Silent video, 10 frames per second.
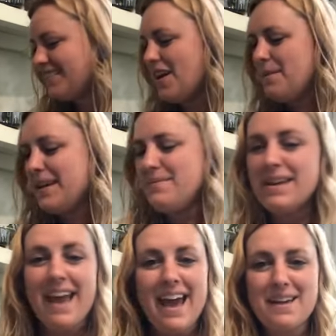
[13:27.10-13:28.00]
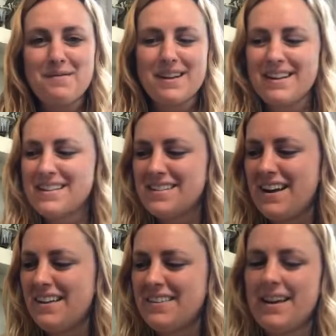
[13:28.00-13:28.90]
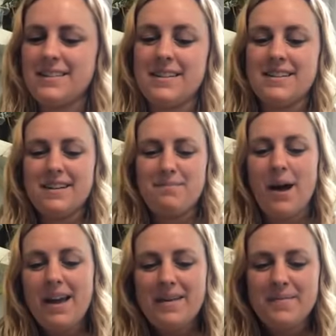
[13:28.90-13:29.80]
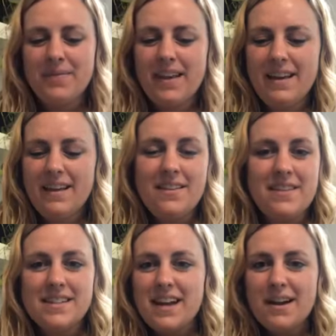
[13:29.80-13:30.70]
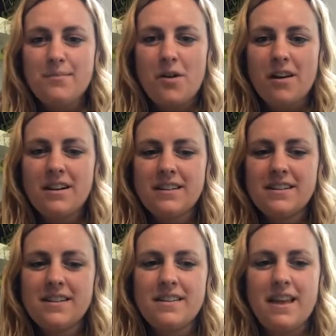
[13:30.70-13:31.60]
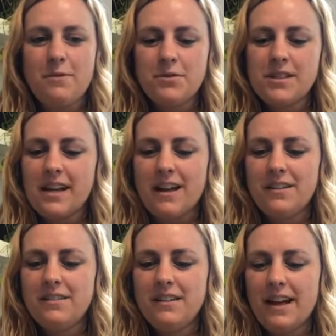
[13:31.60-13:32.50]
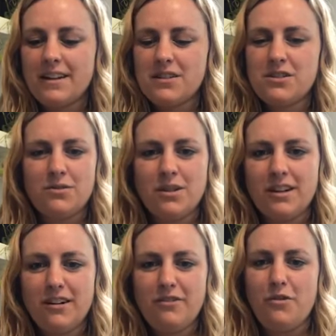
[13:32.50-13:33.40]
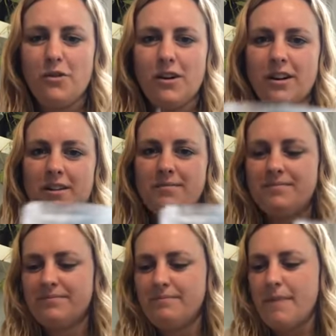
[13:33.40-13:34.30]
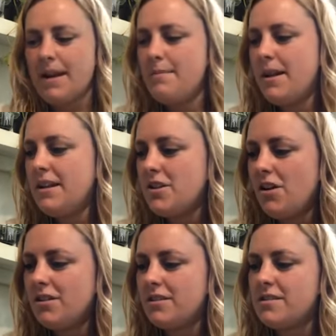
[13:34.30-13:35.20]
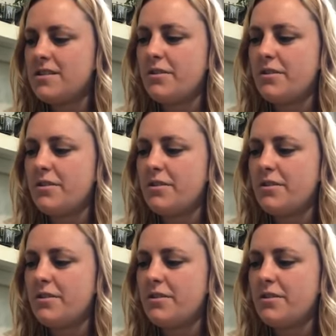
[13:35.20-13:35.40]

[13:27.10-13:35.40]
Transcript: Not making me gag, but it is not the nicest. But this kind of product, they will sell at a store for many, many dollars.